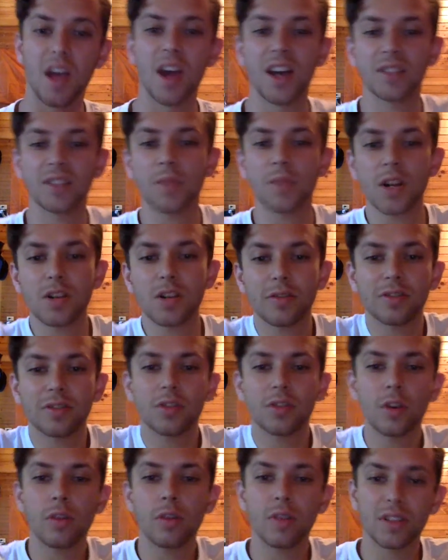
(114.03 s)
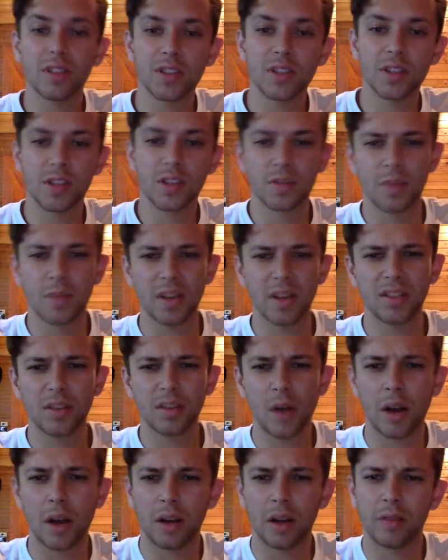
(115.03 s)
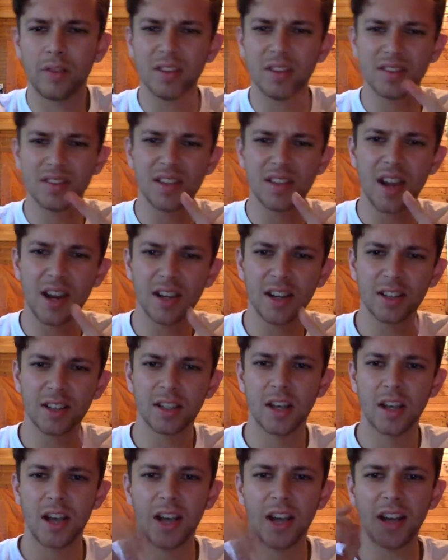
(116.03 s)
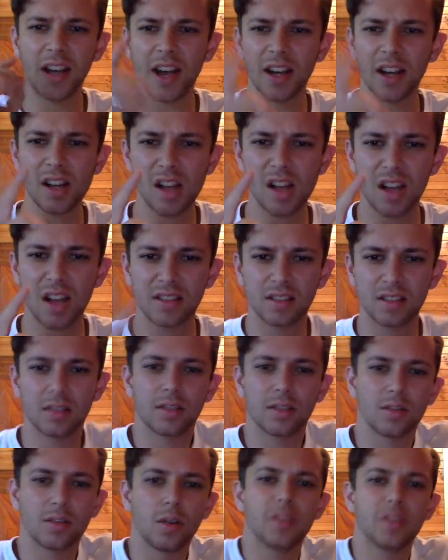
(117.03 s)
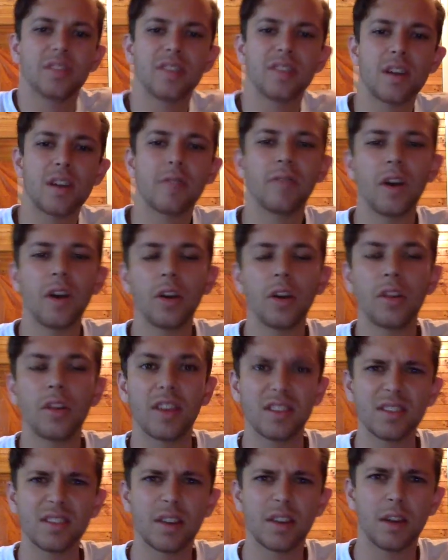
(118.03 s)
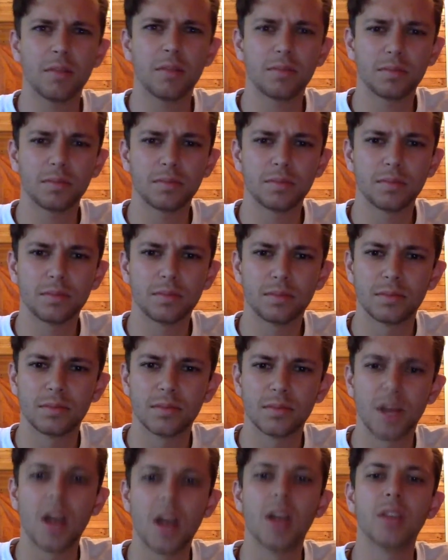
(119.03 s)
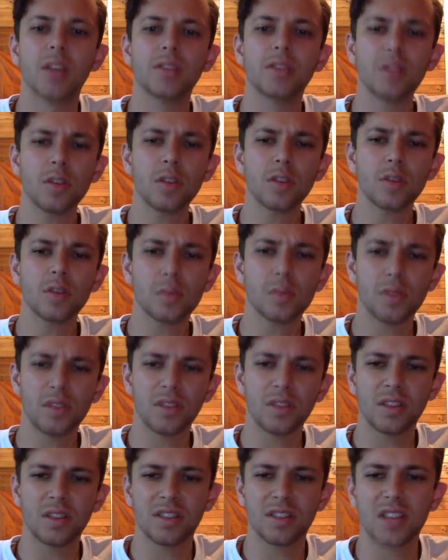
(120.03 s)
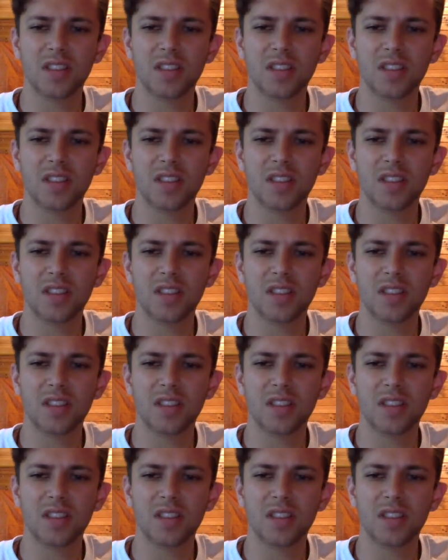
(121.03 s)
as much of student research is based around investigating and analysing sources that are found on the internet. Students will be using this